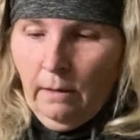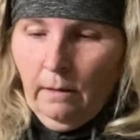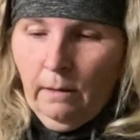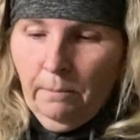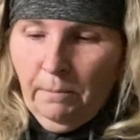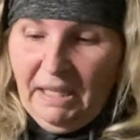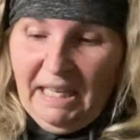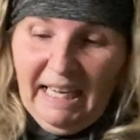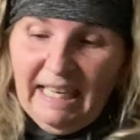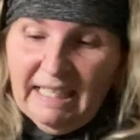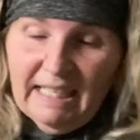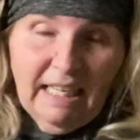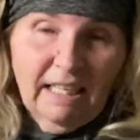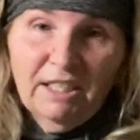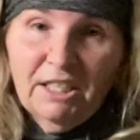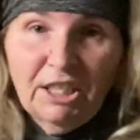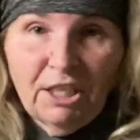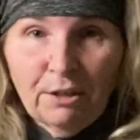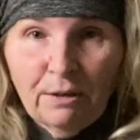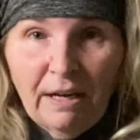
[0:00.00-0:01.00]
But like I said,
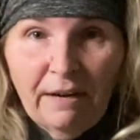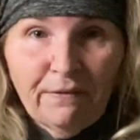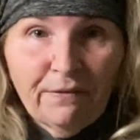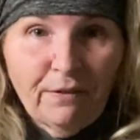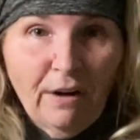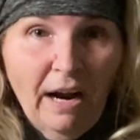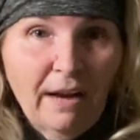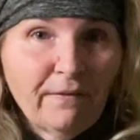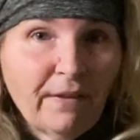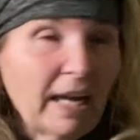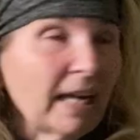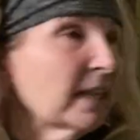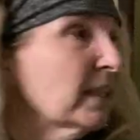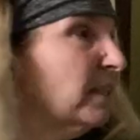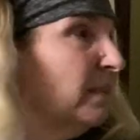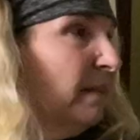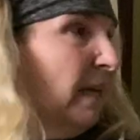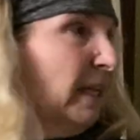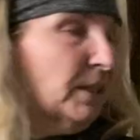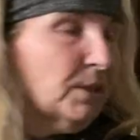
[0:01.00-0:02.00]
if you don't have Thrive
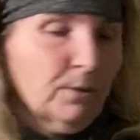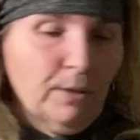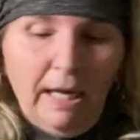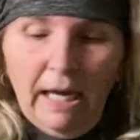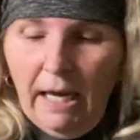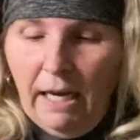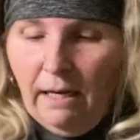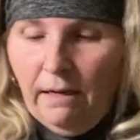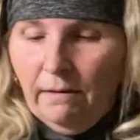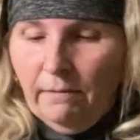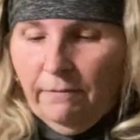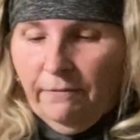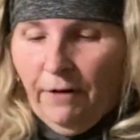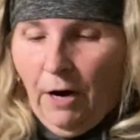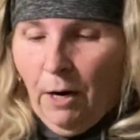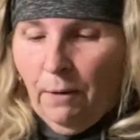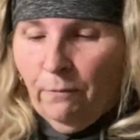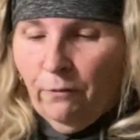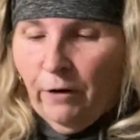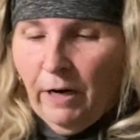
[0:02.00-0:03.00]
eggs, that's okay.
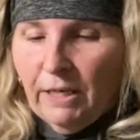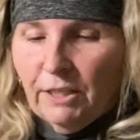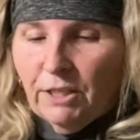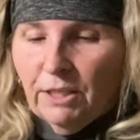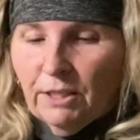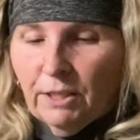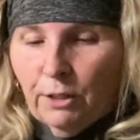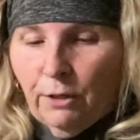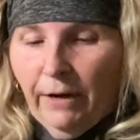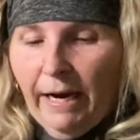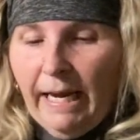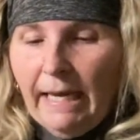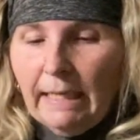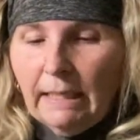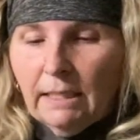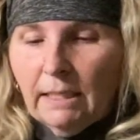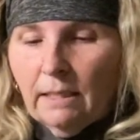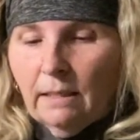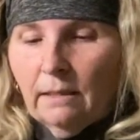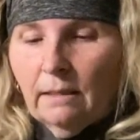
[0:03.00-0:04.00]
Farm Fresh is
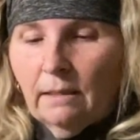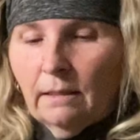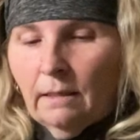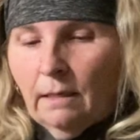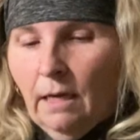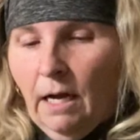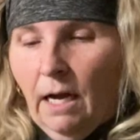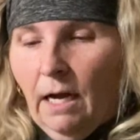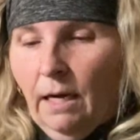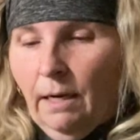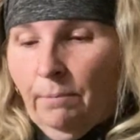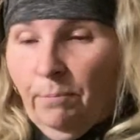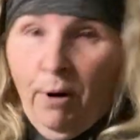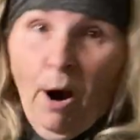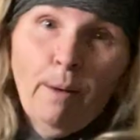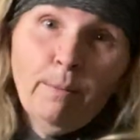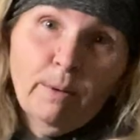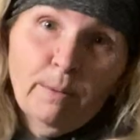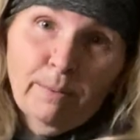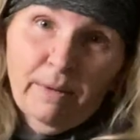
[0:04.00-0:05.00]
great,
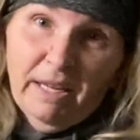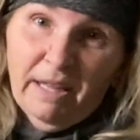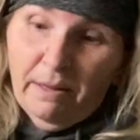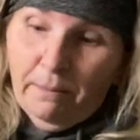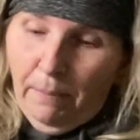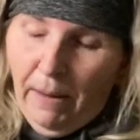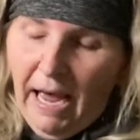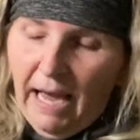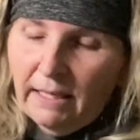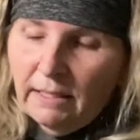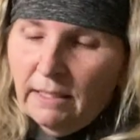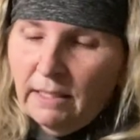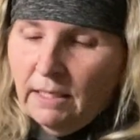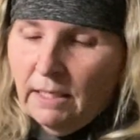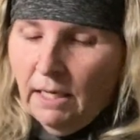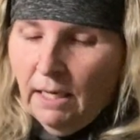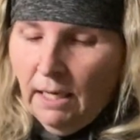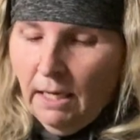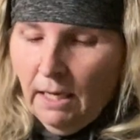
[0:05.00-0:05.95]
probably the best.